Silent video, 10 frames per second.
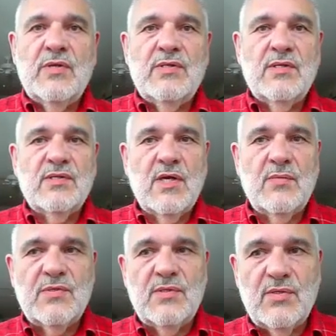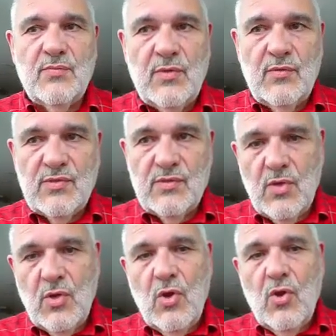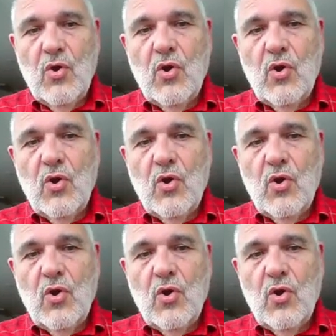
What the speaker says: experiencing substance abuse,